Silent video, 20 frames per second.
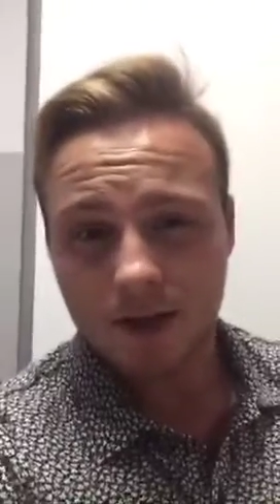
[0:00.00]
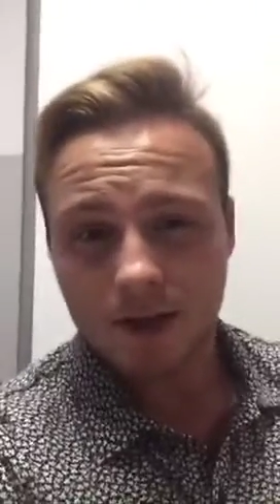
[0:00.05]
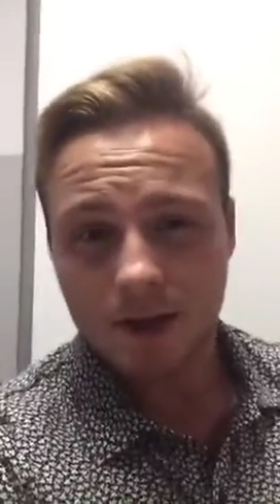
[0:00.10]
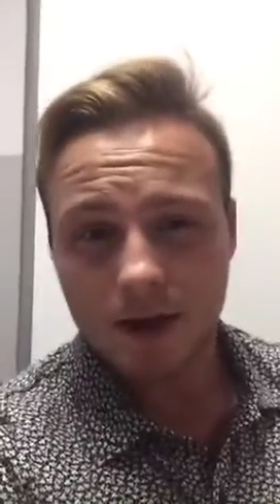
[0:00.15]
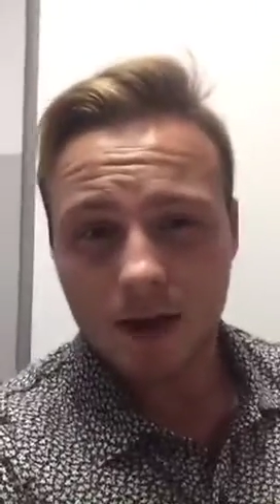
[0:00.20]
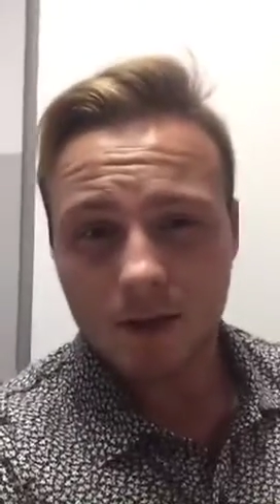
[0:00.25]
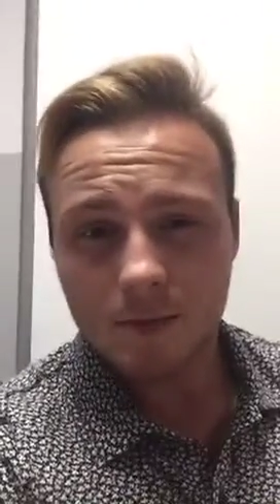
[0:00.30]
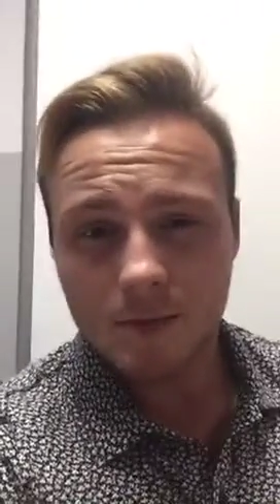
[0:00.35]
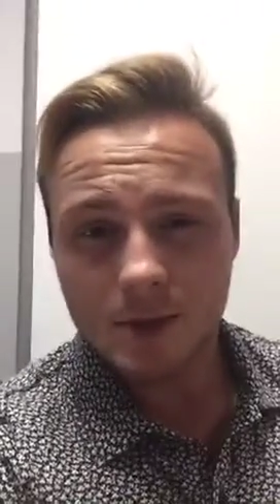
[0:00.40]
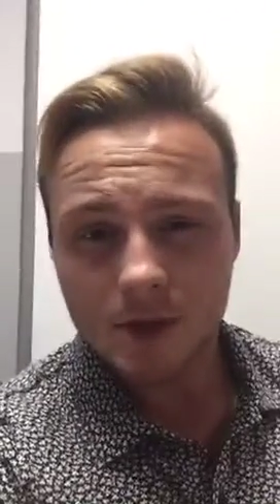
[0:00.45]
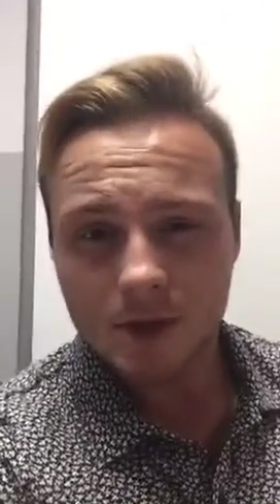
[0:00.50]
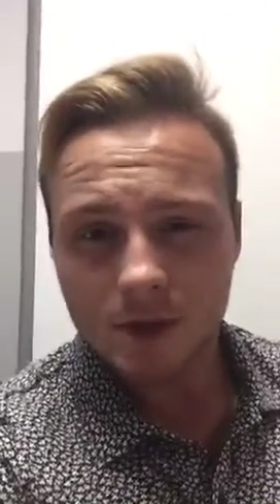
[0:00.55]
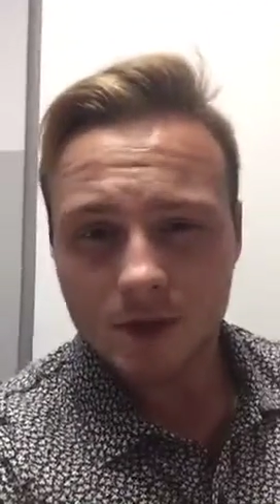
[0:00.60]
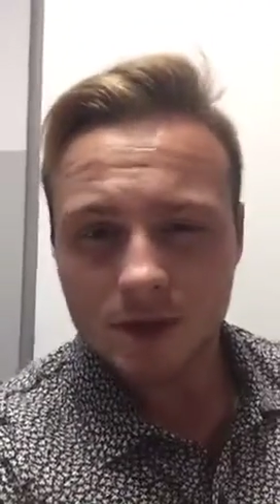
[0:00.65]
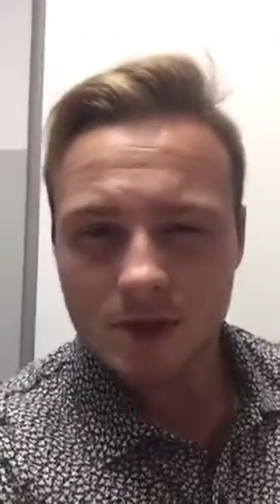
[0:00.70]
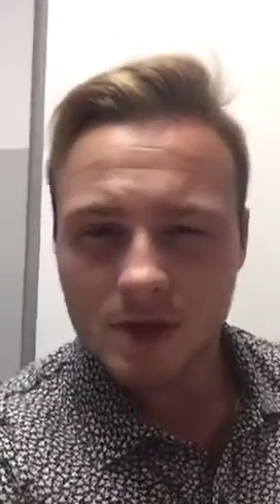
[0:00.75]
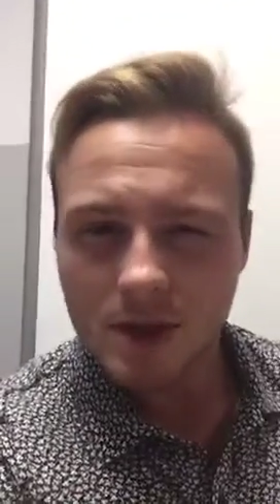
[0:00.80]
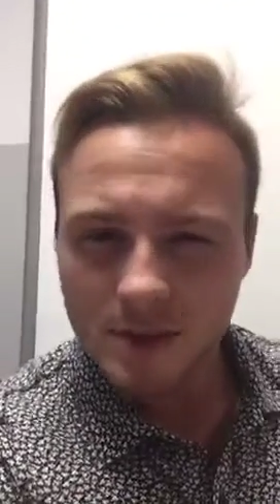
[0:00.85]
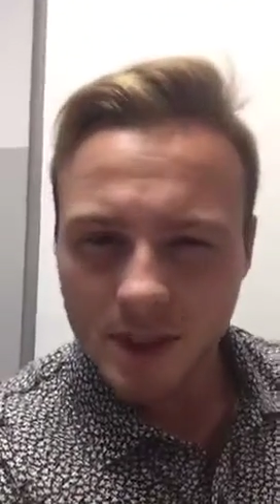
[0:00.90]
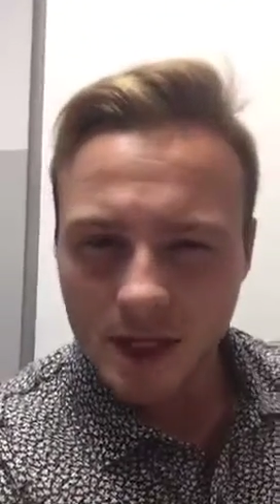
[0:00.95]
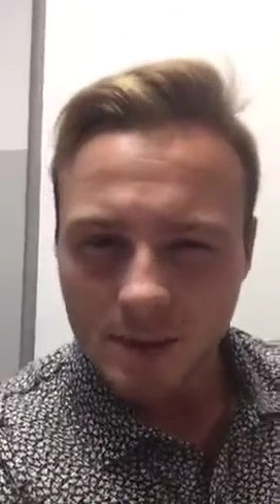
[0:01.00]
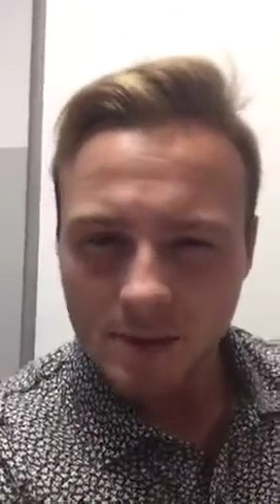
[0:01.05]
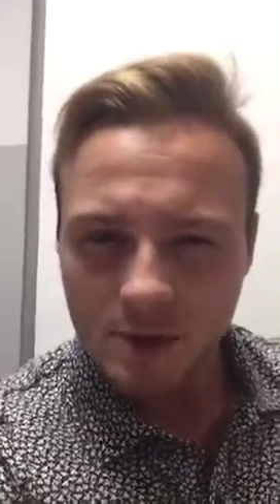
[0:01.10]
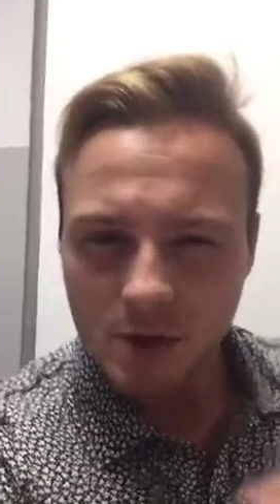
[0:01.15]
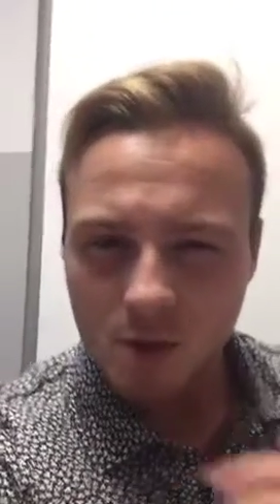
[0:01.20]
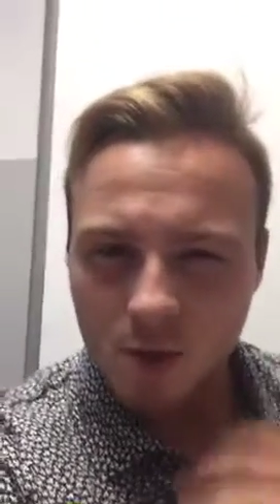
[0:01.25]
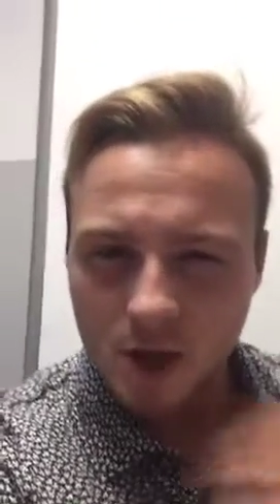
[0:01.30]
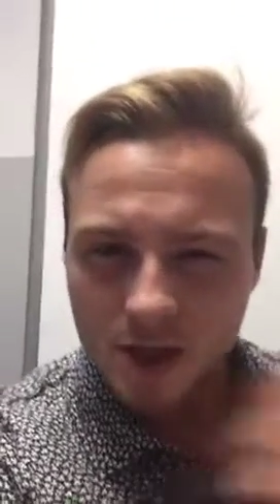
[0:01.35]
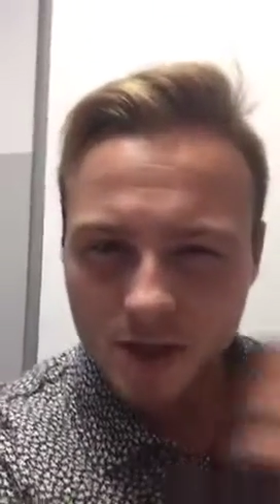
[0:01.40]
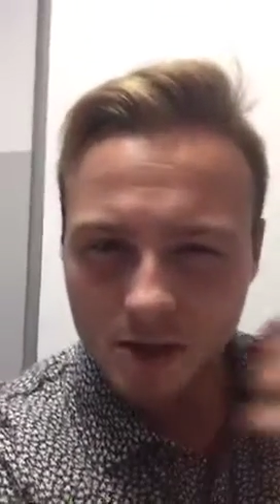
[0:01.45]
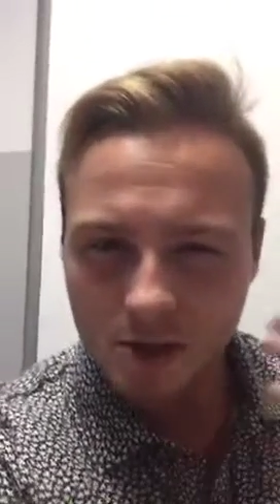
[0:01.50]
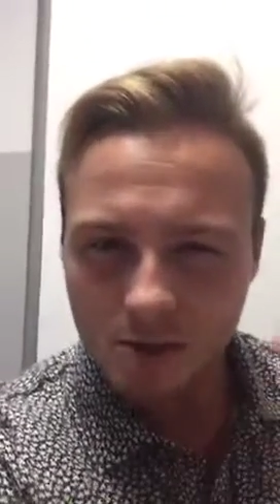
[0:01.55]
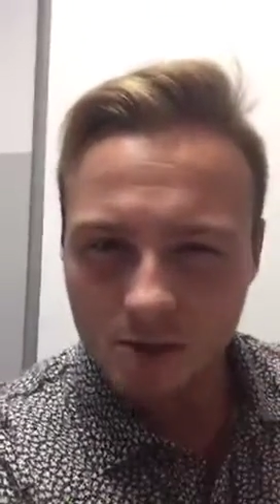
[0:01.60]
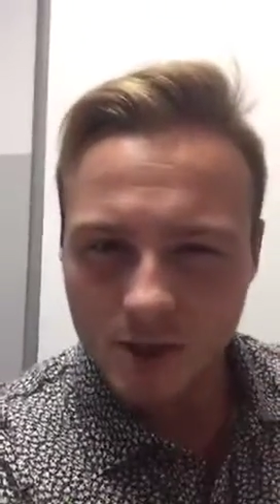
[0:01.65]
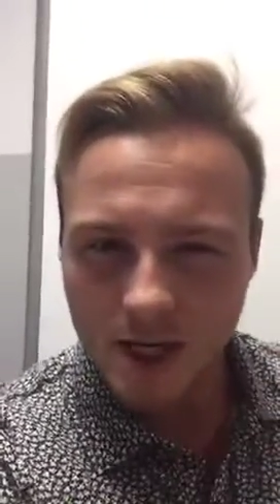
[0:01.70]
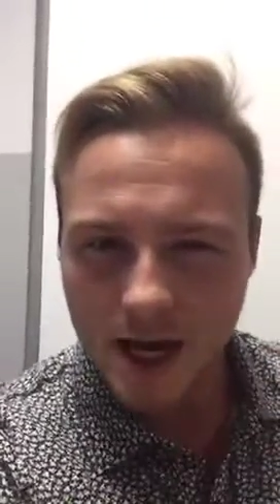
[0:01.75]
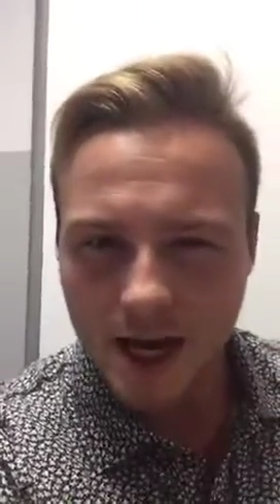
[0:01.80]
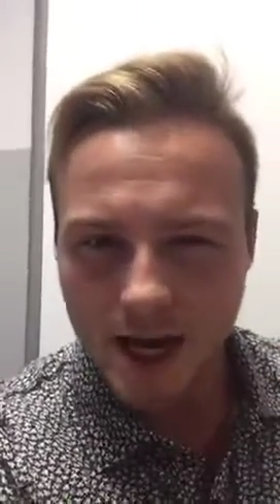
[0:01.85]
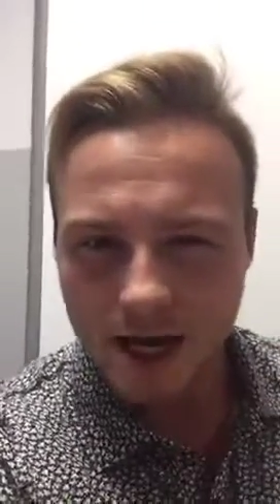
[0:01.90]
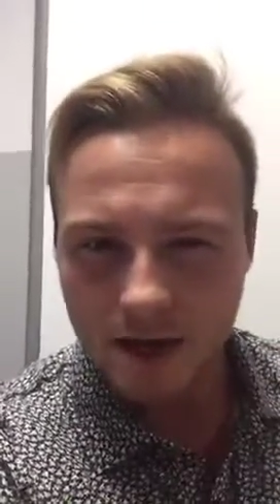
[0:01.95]
Um, so you sometimes you want to
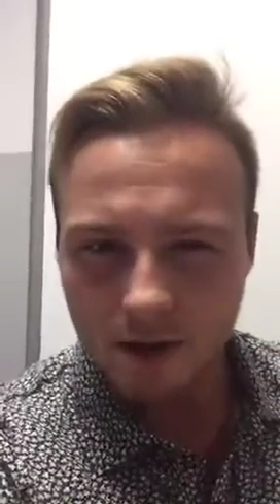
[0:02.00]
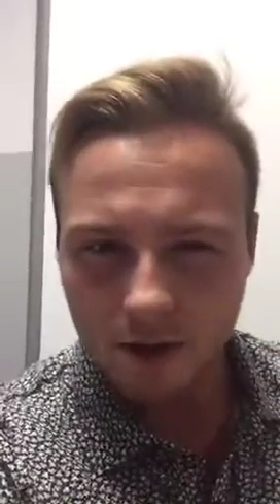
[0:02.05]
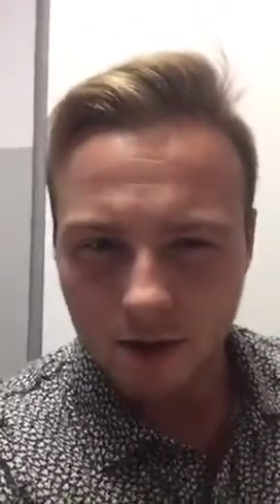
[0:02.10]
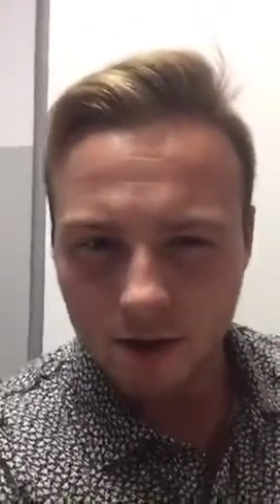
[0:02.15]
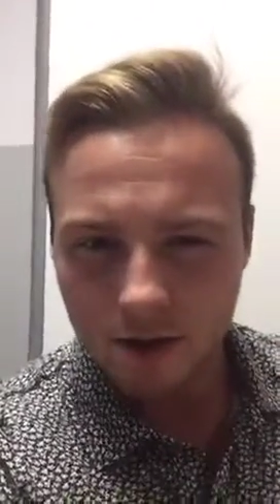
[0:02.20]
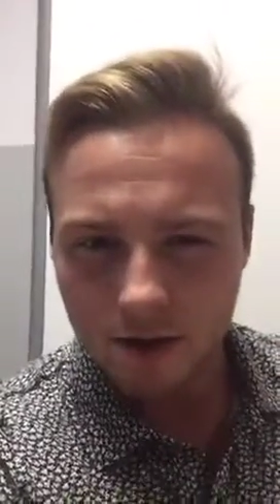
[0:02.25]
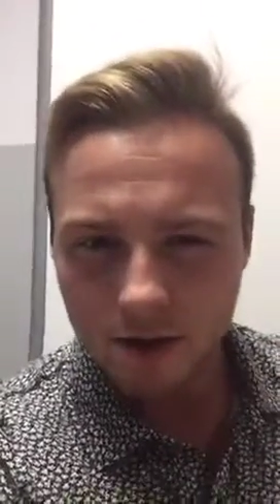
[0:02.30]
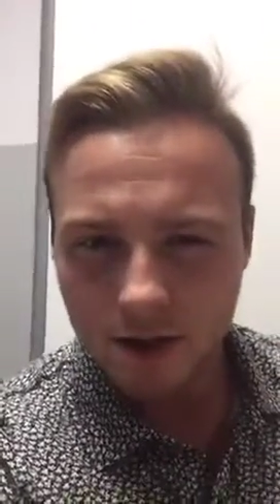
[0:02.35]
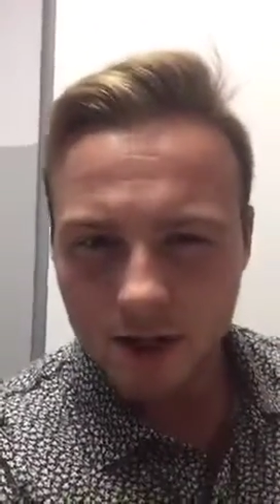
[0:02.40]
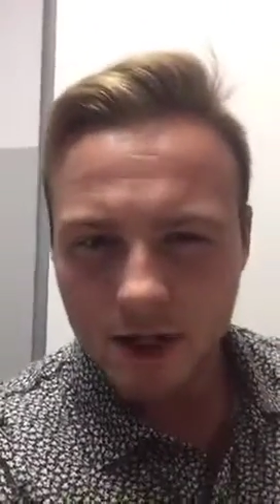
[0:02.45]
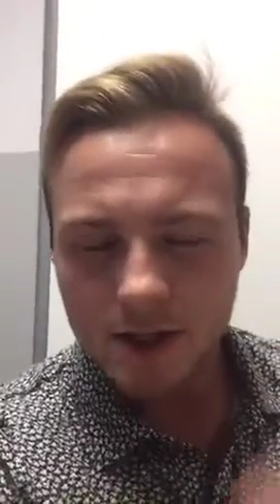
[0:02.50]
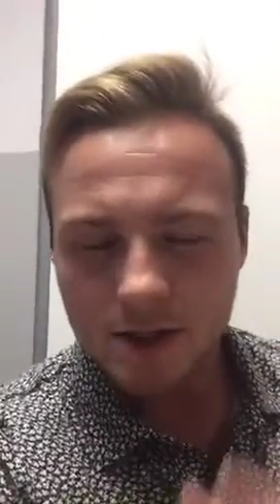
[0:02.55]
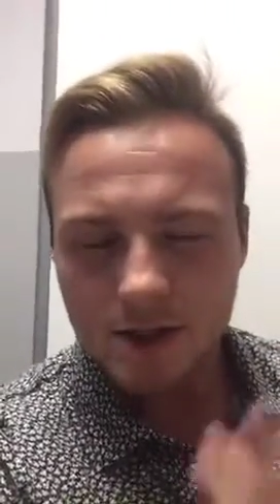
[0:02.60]
tailor.